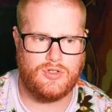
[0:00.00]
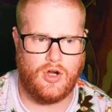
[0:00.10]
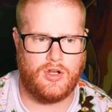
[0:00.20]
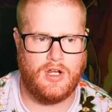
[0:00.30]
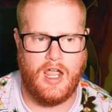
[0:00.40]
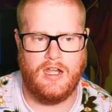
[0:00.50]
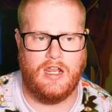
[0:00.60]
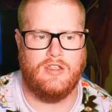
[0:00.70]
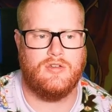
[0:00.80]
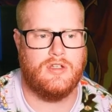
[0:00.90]
Arcanine
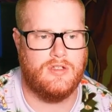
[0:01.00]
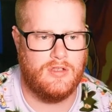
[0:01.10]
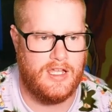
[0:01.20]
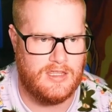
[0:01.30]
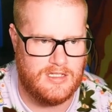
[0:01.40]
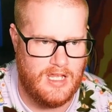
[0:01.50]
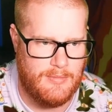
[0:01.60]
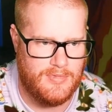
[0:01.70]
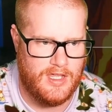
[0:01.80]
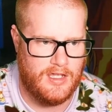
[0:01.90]
and you can do like the
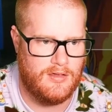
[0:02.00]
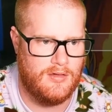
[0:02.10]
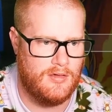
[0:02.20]
same thing.